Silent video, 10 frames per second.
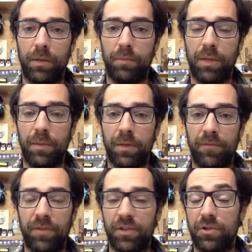plumbing
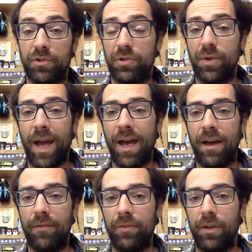fixtures you
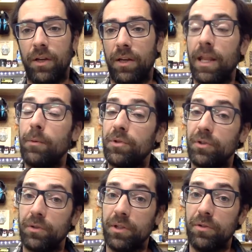have. And that will
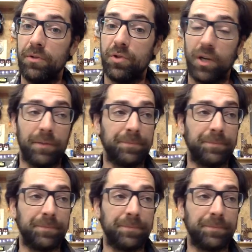certainly do the trick.